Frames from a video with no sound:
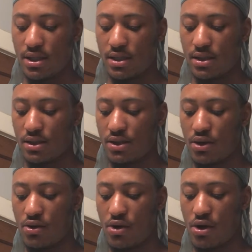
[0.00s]
It's just
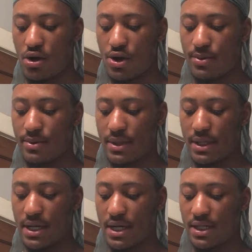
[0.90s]
so hard, bro.
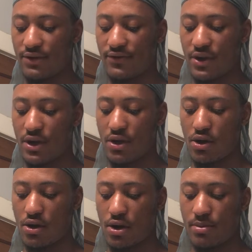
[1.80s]
Like, it's very
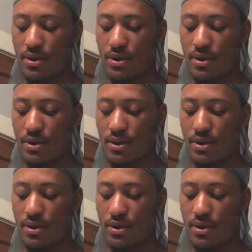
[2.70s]
hard,